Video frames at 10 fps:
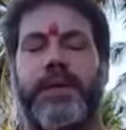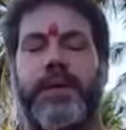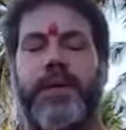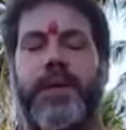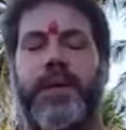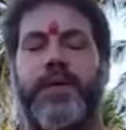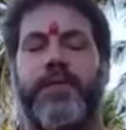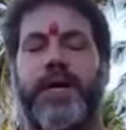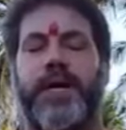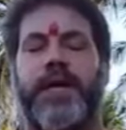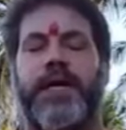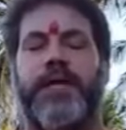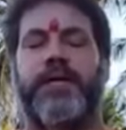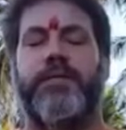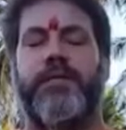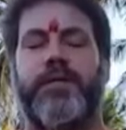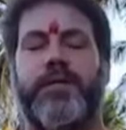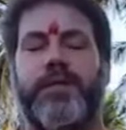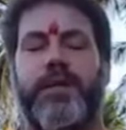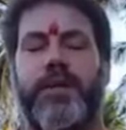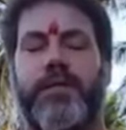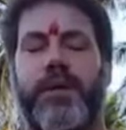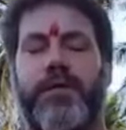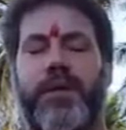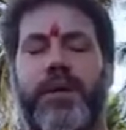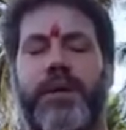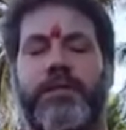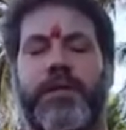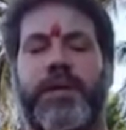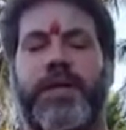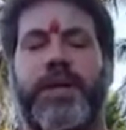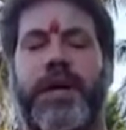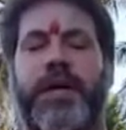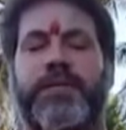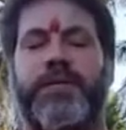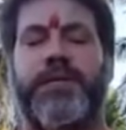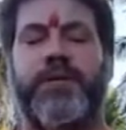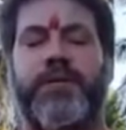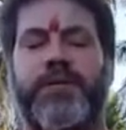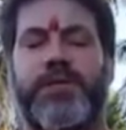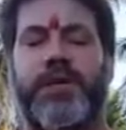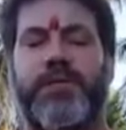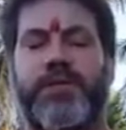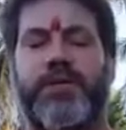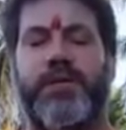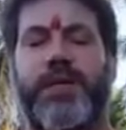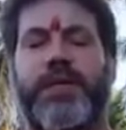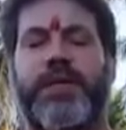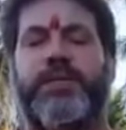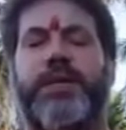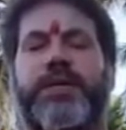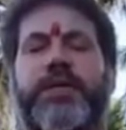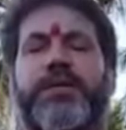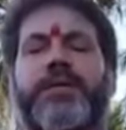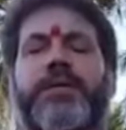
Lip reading: Let your mind focus on the midpoint between the eyebrows, the Bhavanani bindu.